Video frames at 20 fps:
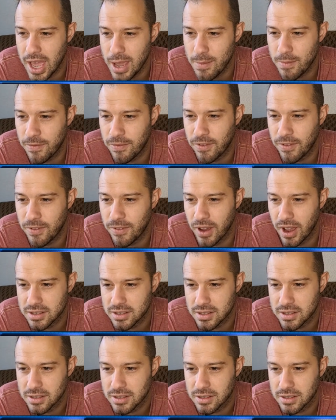Ape
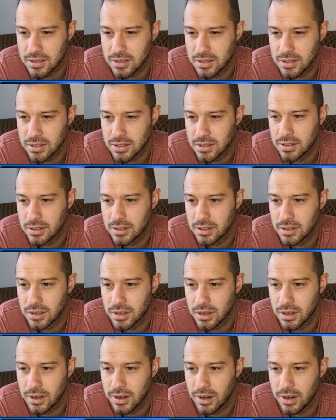Fest.
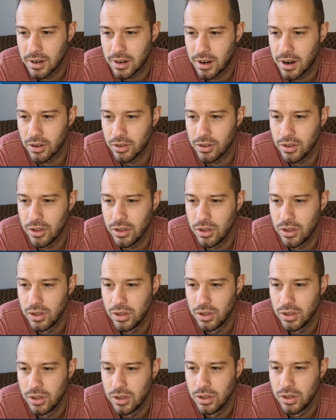Ah, uh,
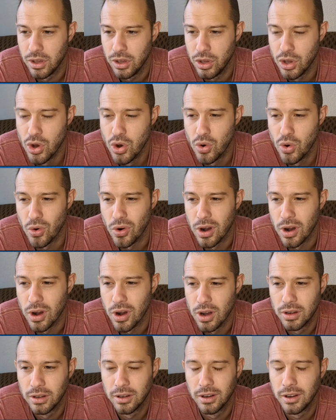Hugh.
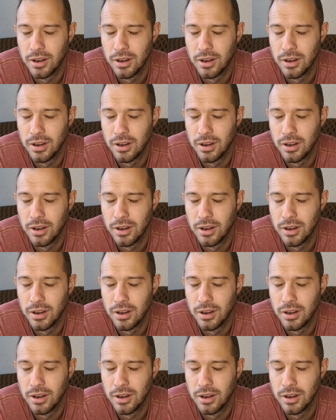